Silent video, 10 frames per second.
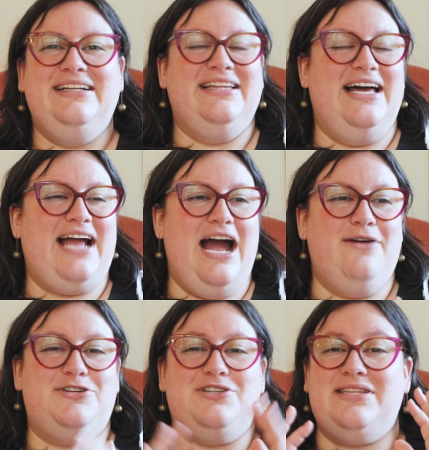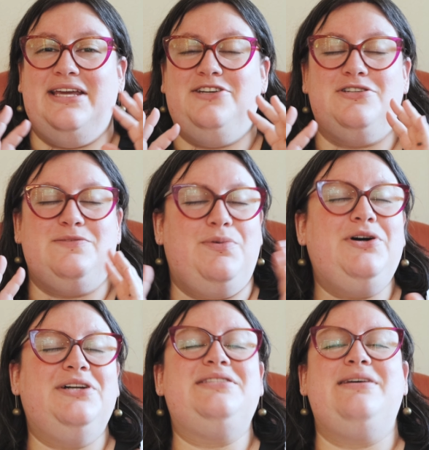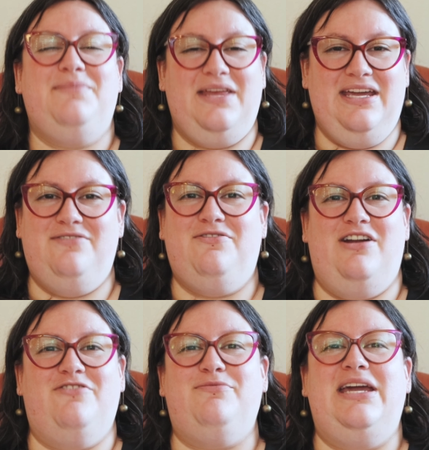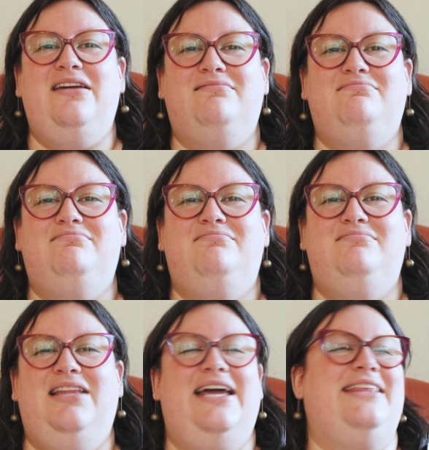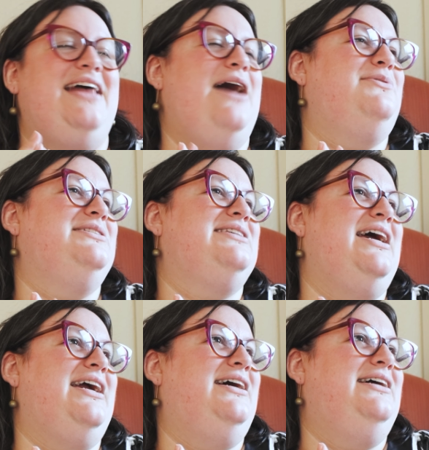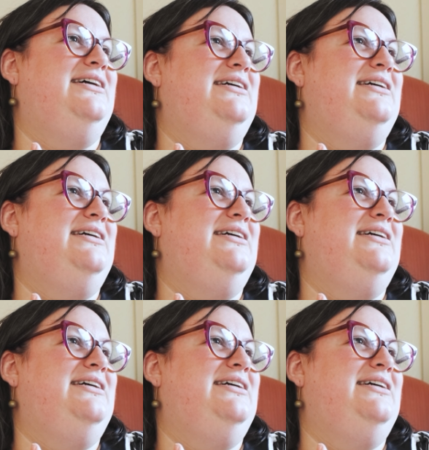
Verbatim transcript: Like I was just like just put something in front of me. Like that was like